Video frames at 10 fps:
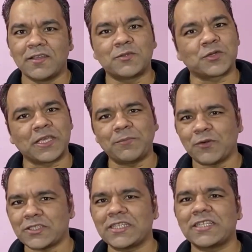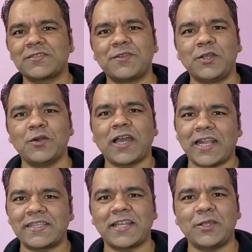So keep watching this video.
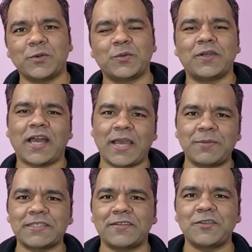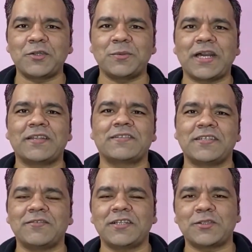I'll tell you. I'm Ashwini Kumar,
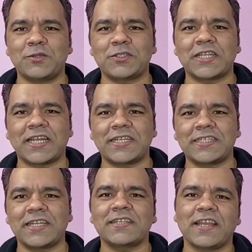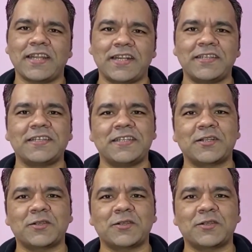Certified Solution Architect and I T Career